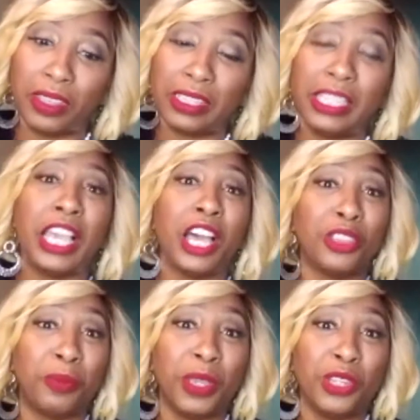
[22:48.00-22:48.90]
seeing
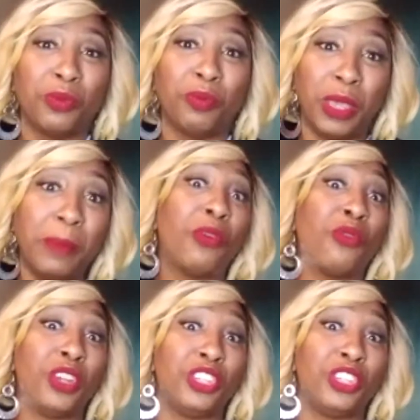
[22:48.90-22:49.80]
other people
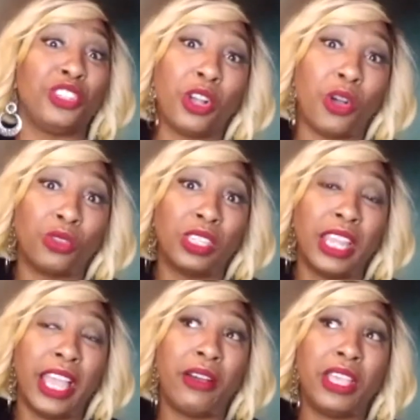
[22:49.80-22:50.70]
reach their goals
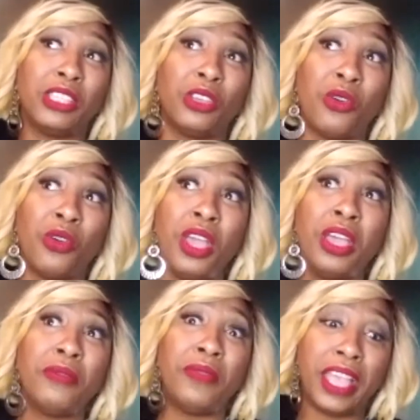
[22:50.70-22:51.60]
now. And so
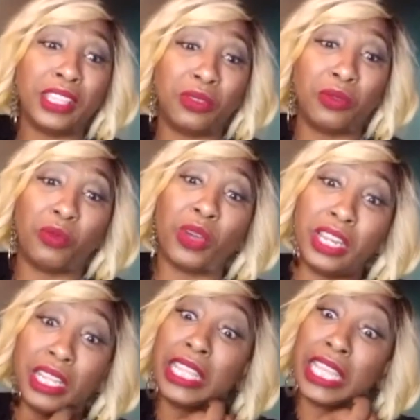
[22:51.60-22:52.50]
that's one of
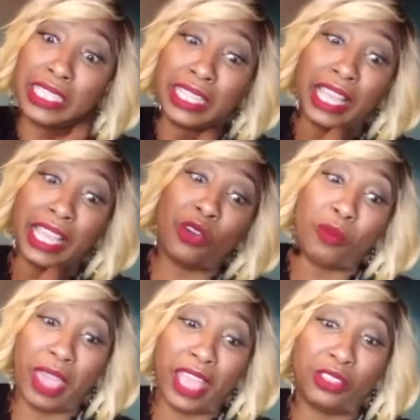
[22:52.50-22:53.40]
the things, like
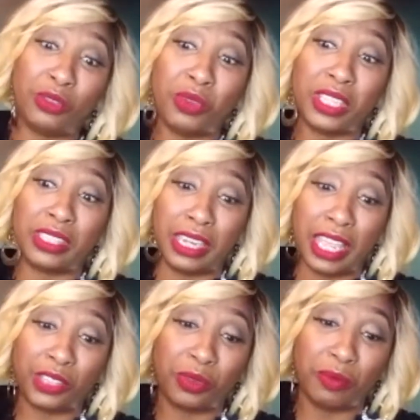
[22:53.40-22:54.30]
going back to what's
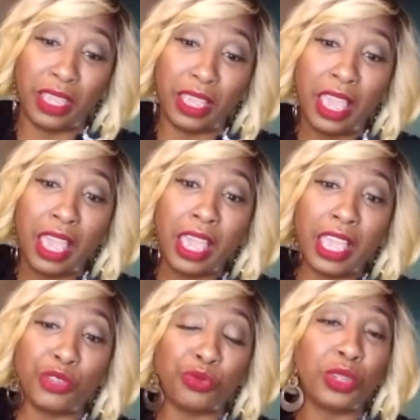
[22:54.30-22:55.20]
next for me,
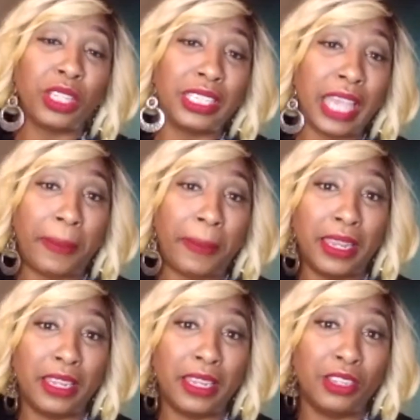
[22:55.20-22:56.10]
is really tapping
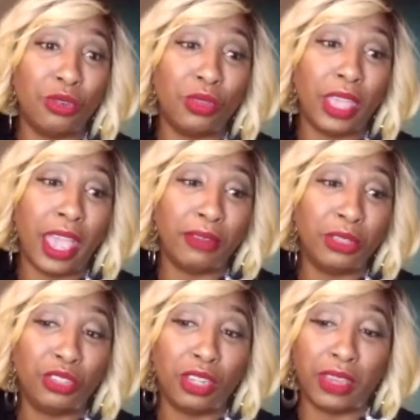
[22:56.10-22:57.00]
into the
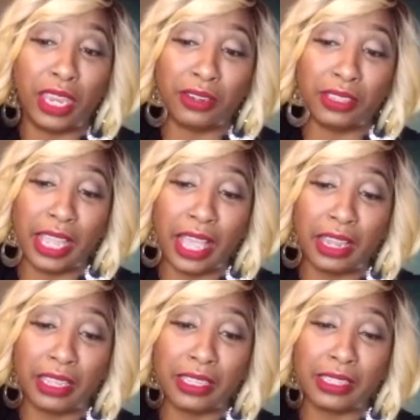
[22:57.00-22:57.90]
evolution of a
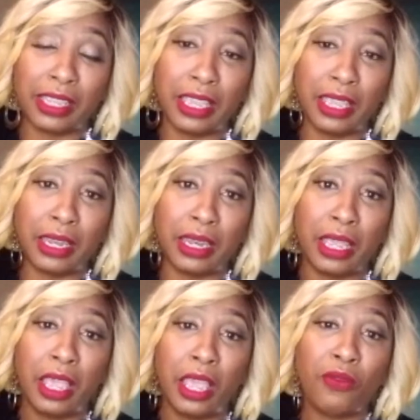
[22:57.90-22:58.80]
hairstylist. And
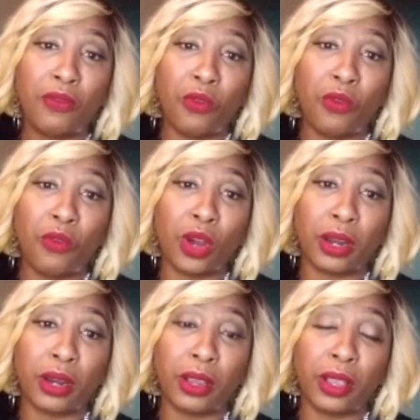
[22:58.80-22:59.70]

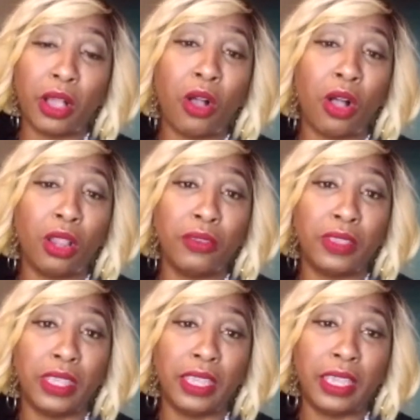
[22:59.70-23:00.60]
for all of
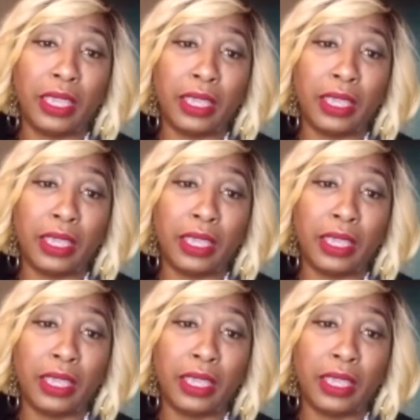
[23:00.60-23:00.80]
the,